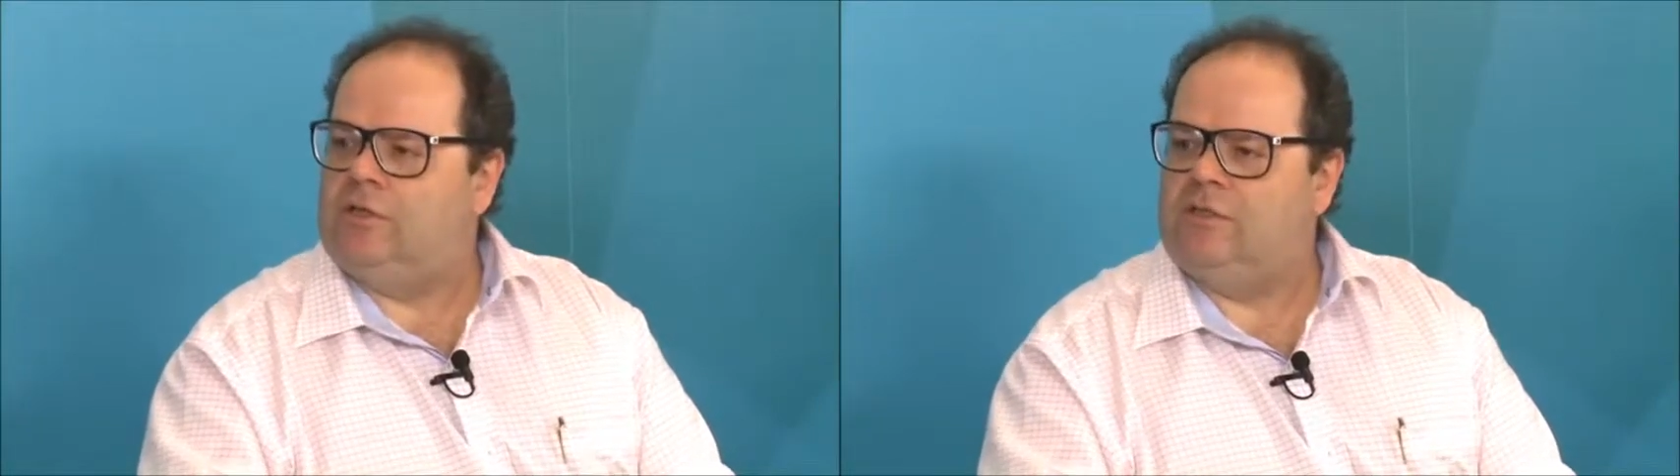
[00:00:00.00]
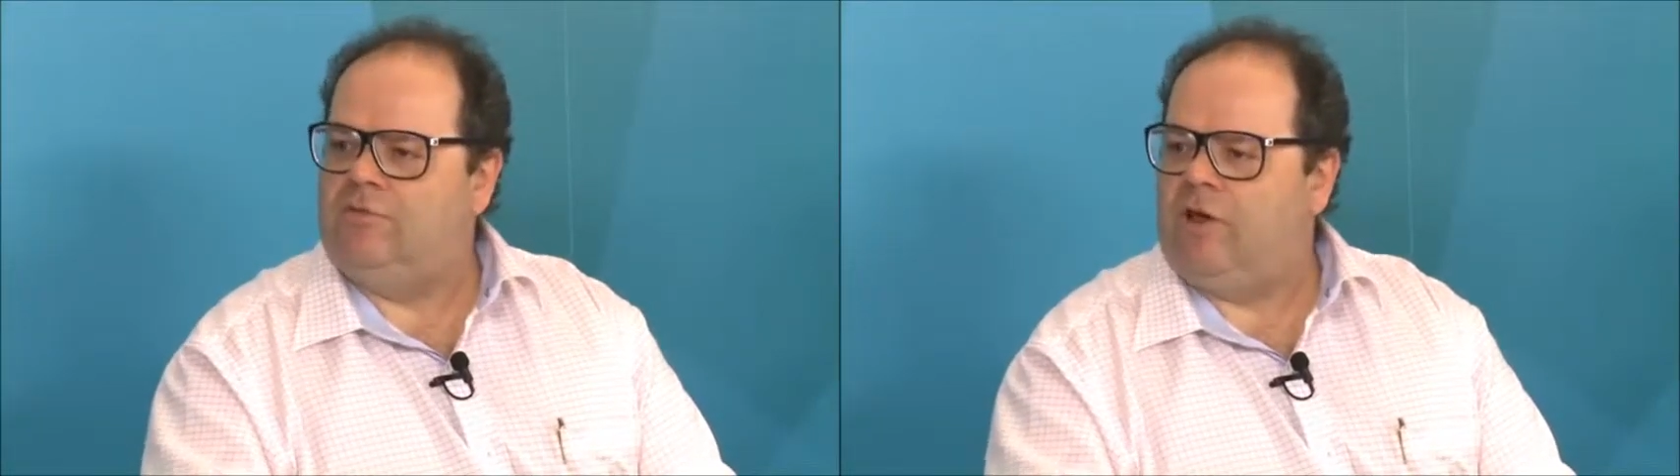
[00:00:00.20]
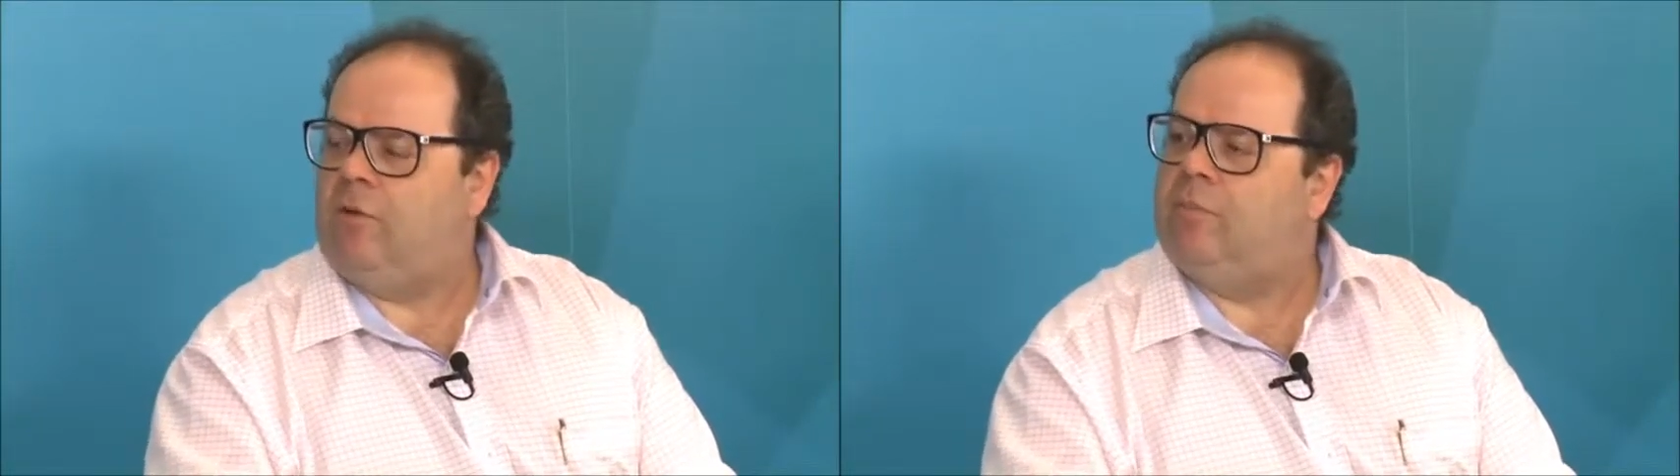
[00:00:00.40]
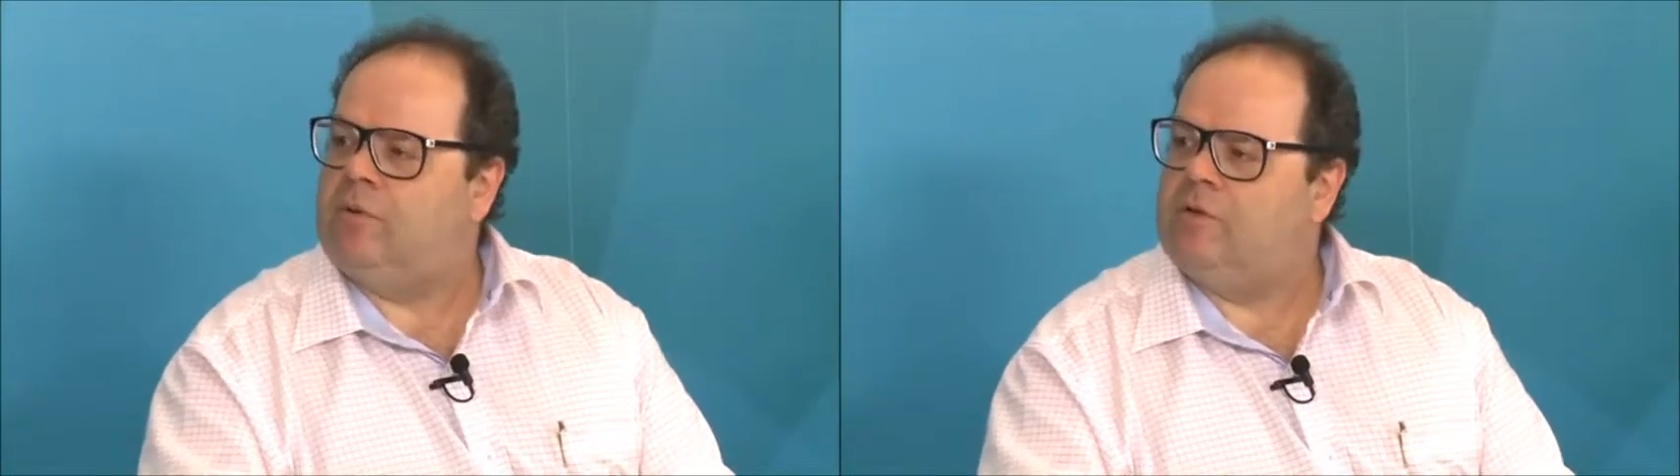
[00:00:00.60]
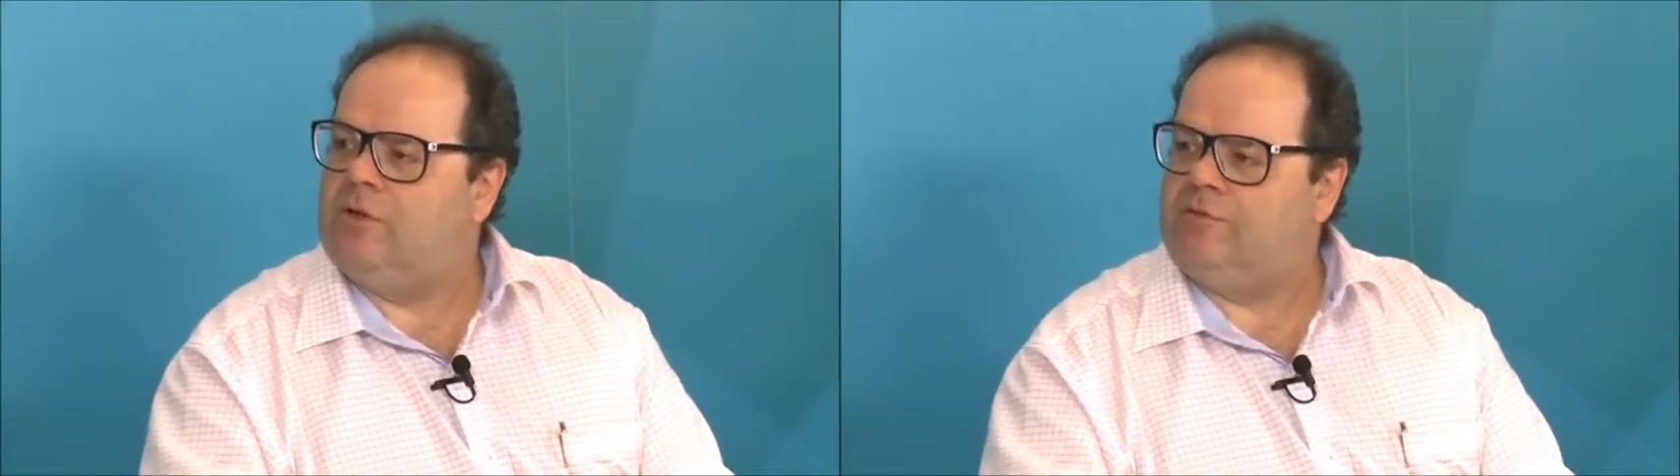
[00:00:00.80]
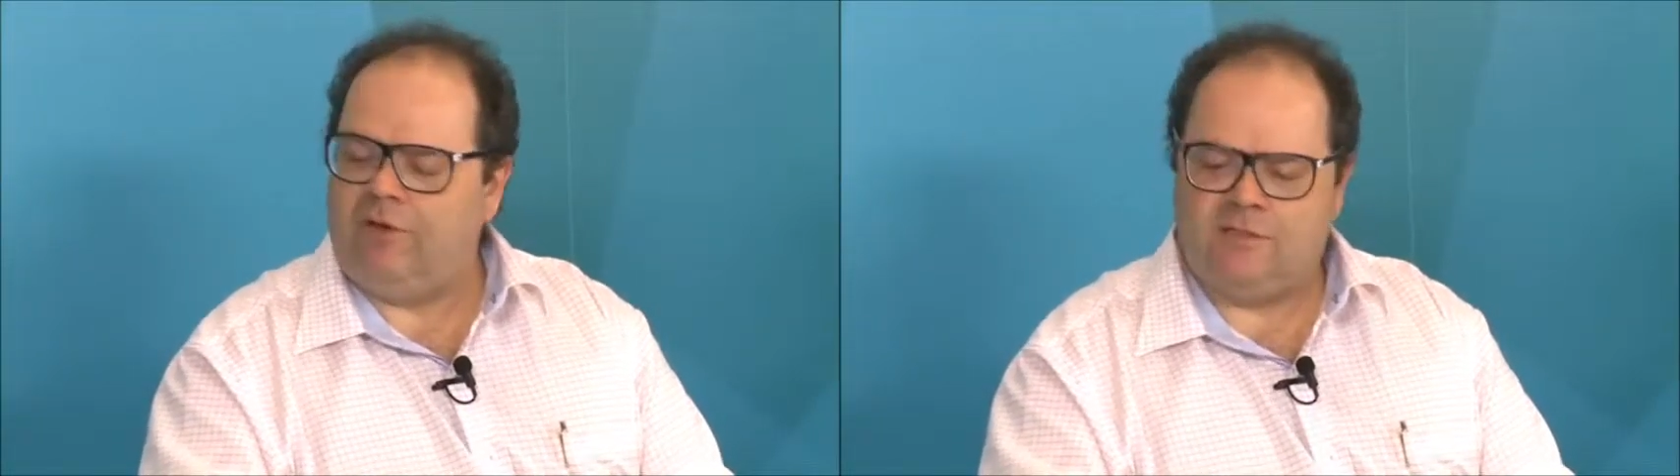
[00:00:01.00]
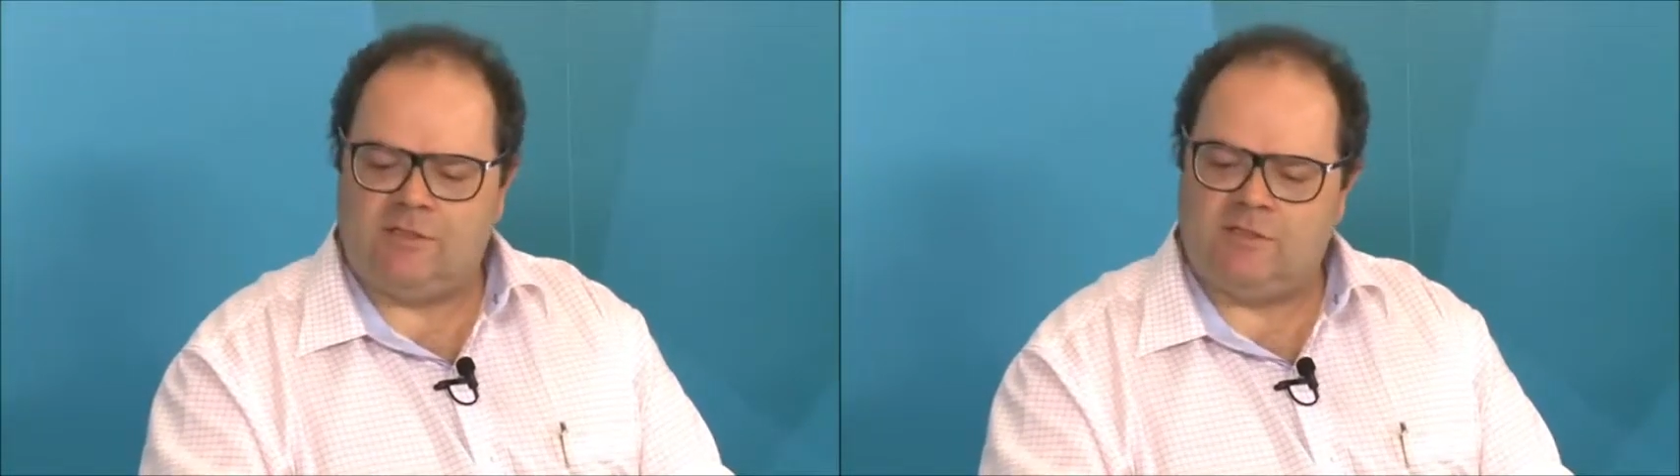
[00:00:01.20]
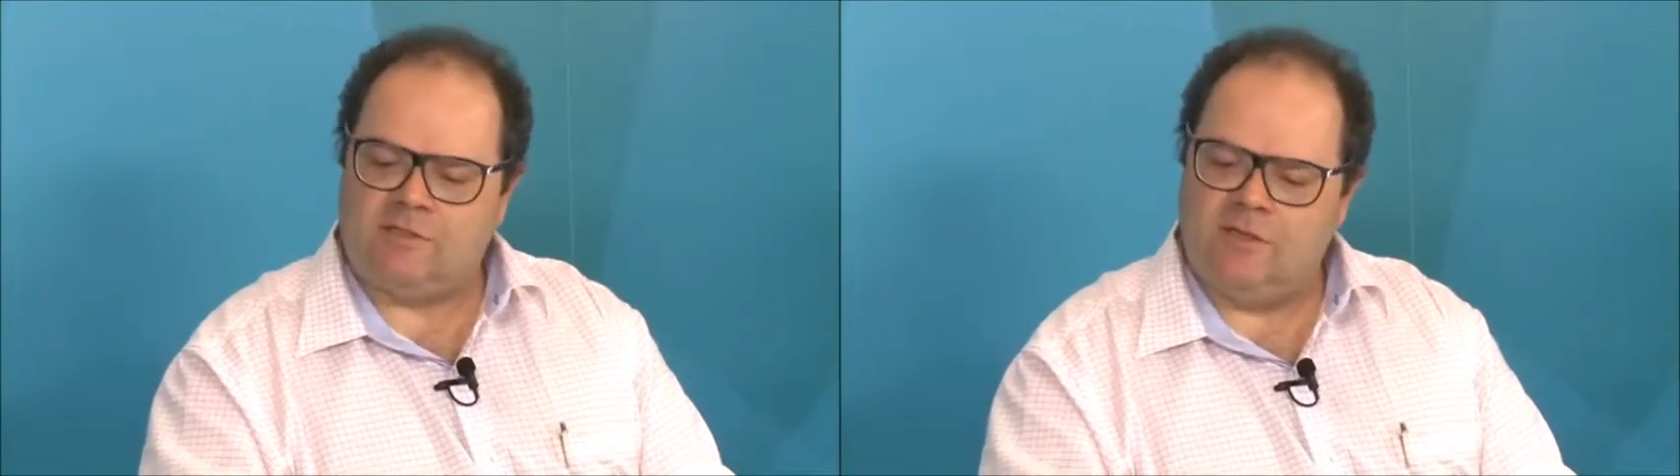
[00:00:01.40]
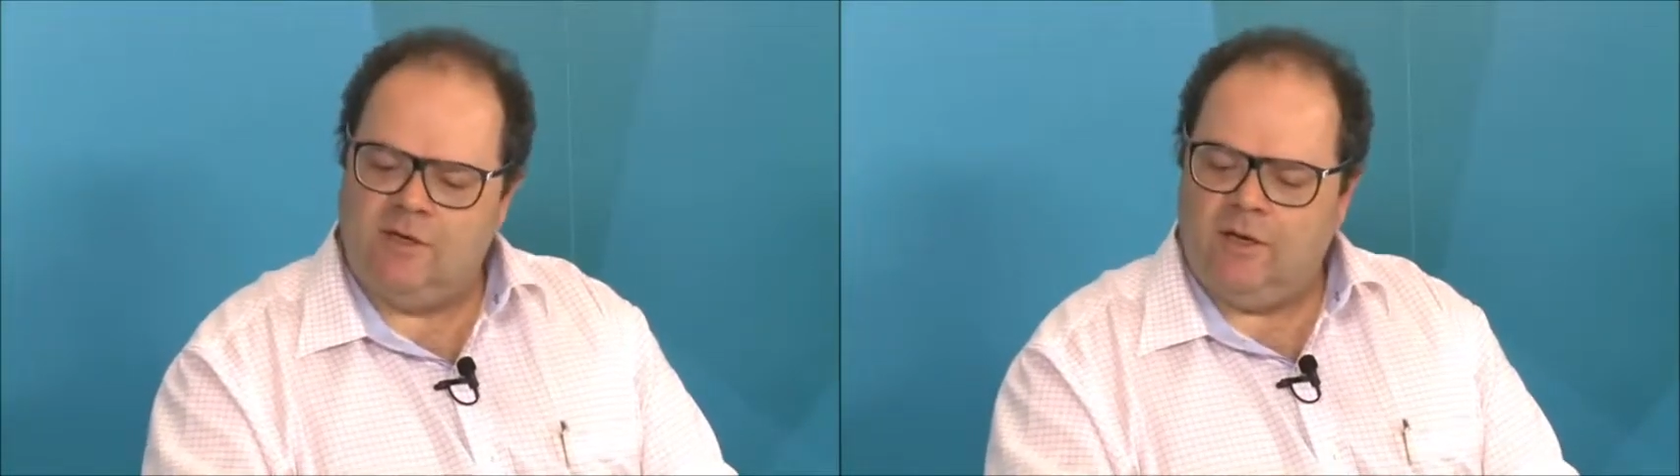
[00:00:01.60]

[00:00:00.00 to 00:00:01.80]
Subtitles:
development phases.